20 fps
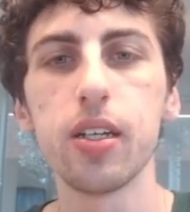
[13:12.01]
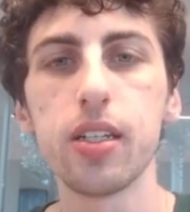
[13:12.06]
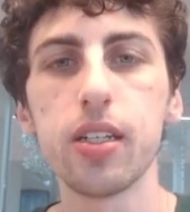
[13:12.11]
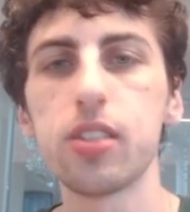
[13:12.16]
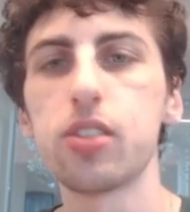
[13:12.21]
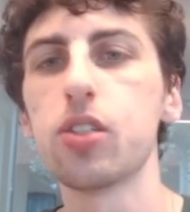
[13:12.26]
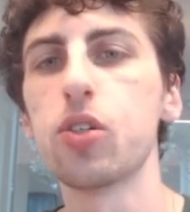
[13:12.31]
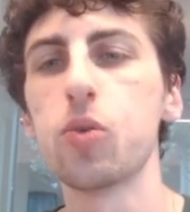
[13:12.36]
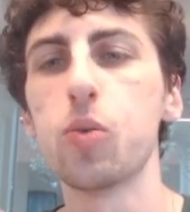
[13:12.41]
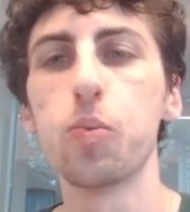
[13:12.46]

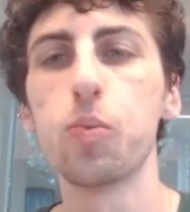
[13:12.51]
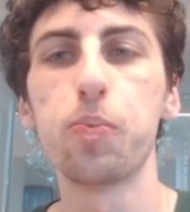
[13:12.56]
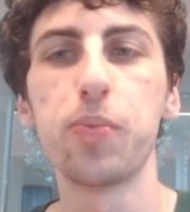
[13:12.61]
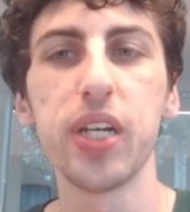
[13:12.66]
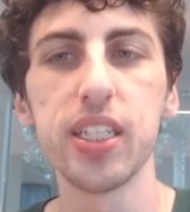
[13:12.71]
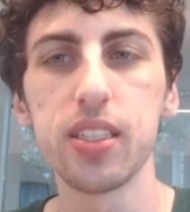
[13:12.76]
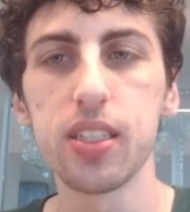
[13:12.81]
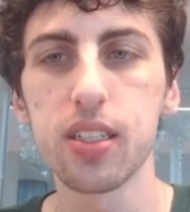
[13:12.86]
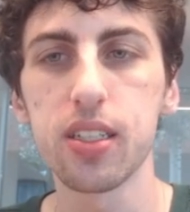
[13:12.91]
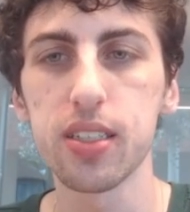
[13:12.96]
So
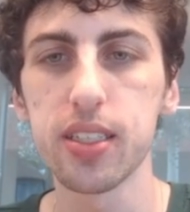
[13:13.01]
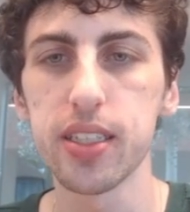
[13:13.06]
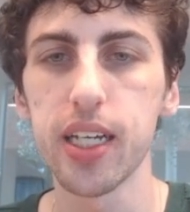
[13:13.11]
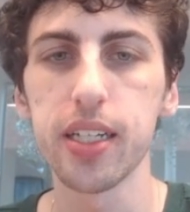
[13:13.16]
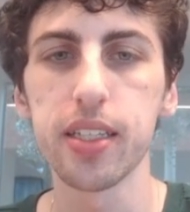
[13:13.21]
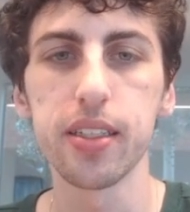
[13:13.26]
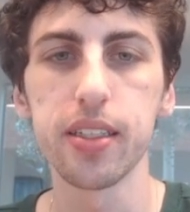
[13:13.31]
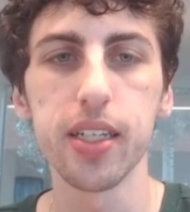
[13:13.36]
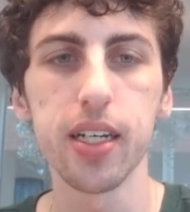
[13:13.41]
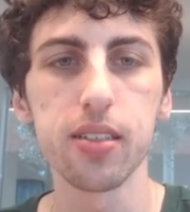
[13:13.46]
basically
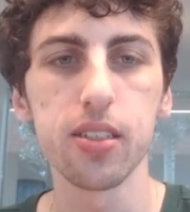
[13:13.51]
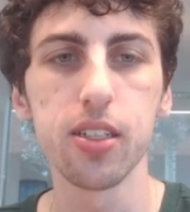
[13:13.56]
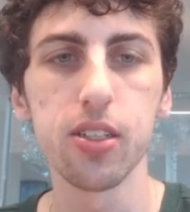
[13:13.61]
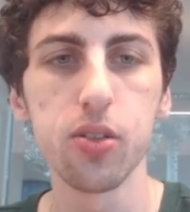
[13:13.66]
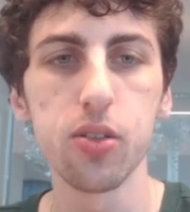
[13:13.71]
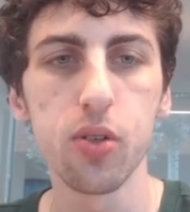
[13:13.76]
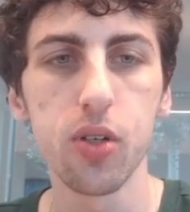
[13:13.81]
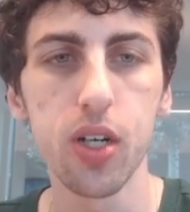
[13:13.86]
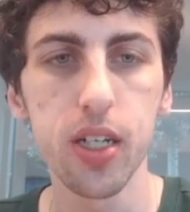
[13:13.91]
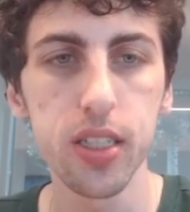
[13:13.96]
that
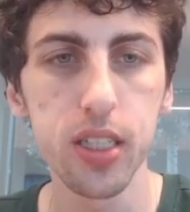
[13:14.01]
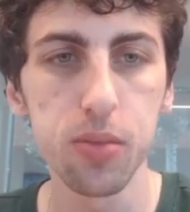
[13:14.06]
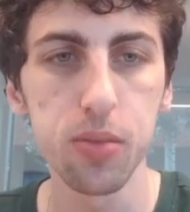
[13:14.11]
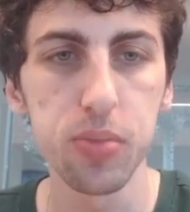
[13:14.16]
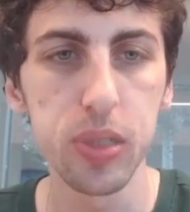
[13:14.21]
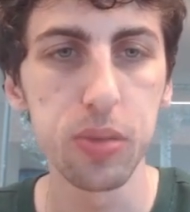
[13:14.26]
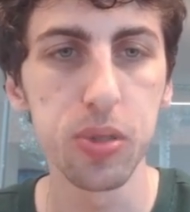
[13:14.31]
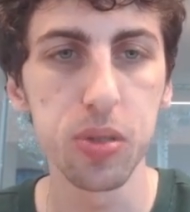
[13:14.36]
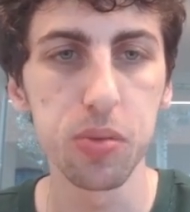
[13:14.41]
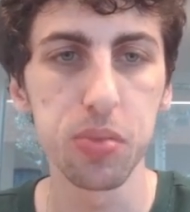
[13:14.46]
yellow on the
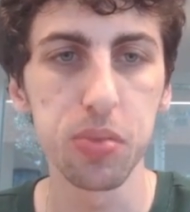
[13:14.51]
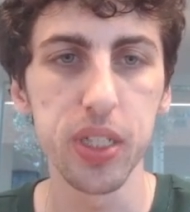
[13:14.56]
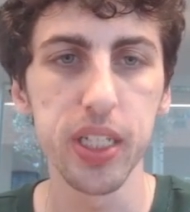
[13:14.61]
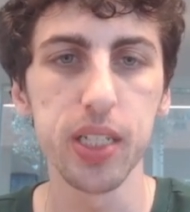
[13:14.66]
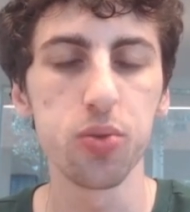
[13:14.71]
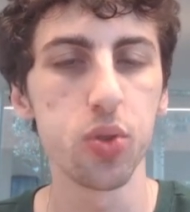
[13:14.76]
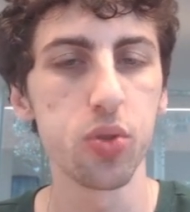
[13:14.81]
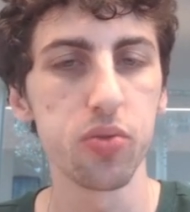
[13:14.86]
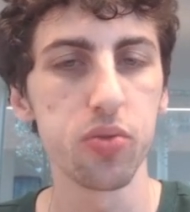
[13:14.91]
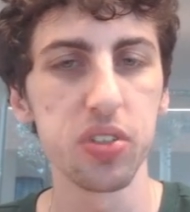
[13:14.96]
Beaming
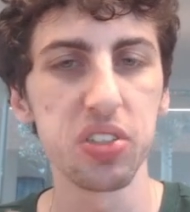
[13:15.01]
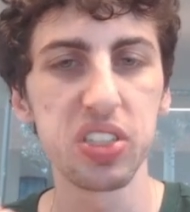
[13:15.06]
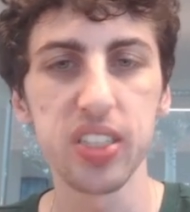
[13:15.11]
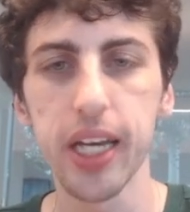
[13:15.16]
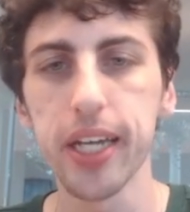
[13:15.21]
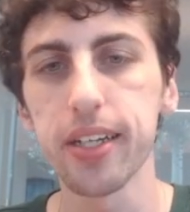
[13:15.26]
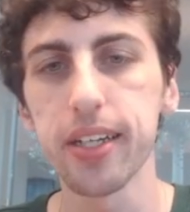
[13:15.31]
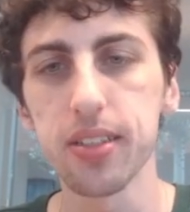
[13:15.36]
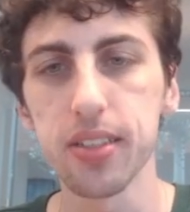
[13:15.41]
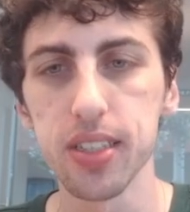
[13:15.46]
Blade will
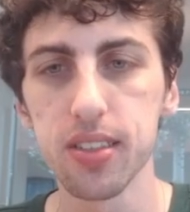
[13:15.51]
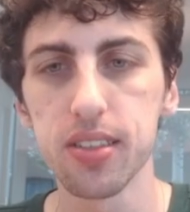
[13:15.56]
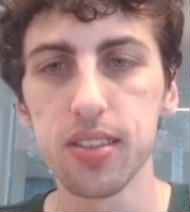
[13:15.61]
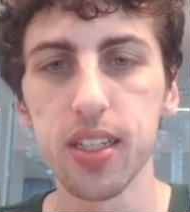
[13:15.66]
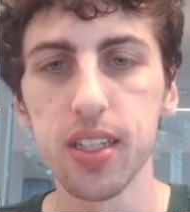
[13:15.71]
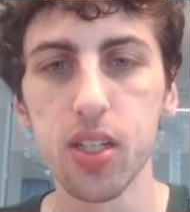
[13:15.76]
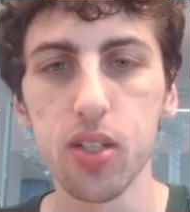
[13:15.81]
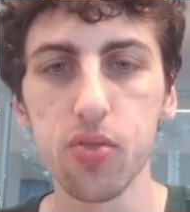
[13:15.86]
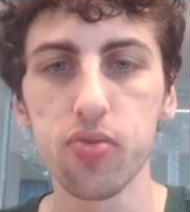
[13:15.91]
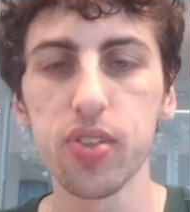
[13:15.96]
recycle
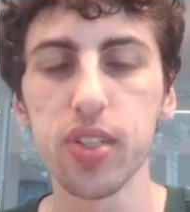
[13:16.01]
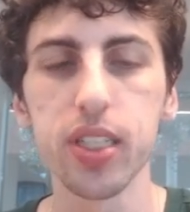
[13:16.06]
itself